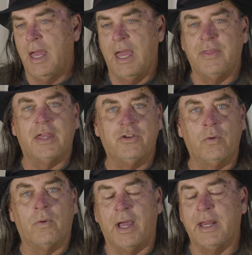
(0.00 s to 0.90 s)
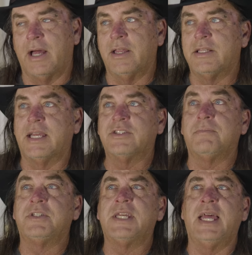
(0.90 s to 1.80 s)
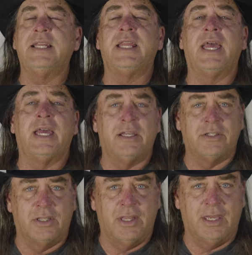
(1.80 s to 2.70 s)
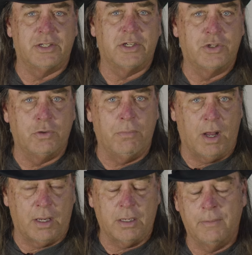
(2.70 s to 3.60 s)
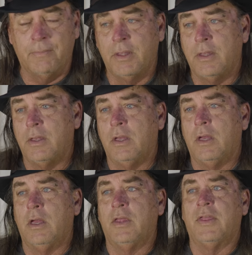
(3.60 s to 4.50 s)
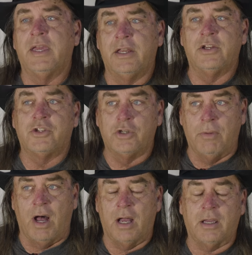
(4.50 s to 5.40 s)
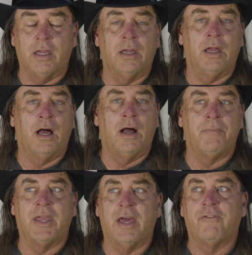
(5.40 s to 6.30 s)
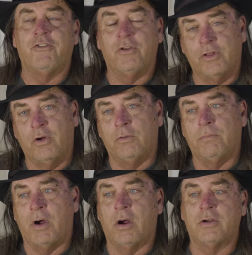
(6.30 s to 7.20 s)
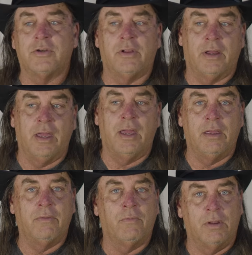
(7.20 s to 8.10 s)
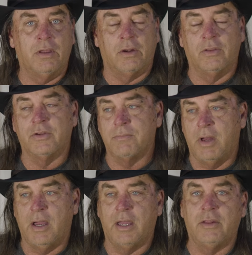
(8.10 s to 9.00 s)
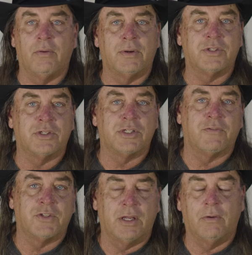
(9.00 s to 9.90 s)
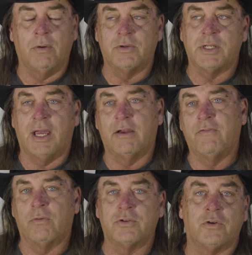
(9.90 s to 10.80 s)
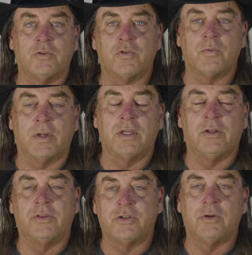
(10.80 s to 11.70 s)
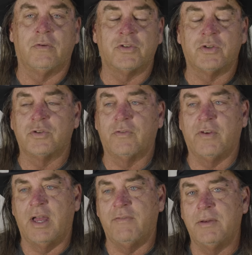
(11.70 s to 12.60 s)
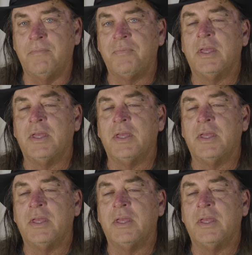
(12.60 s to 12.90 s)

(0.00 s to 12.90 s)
And they do ride out. It takes them 10 days and they get to Tubac. They get into Tubac. They got a few of the gold bars. They're like, hey, we, you know, this is mine. The rest of the stuff's there. We were attacked. Four soldiers were killed. The two of us are surviving.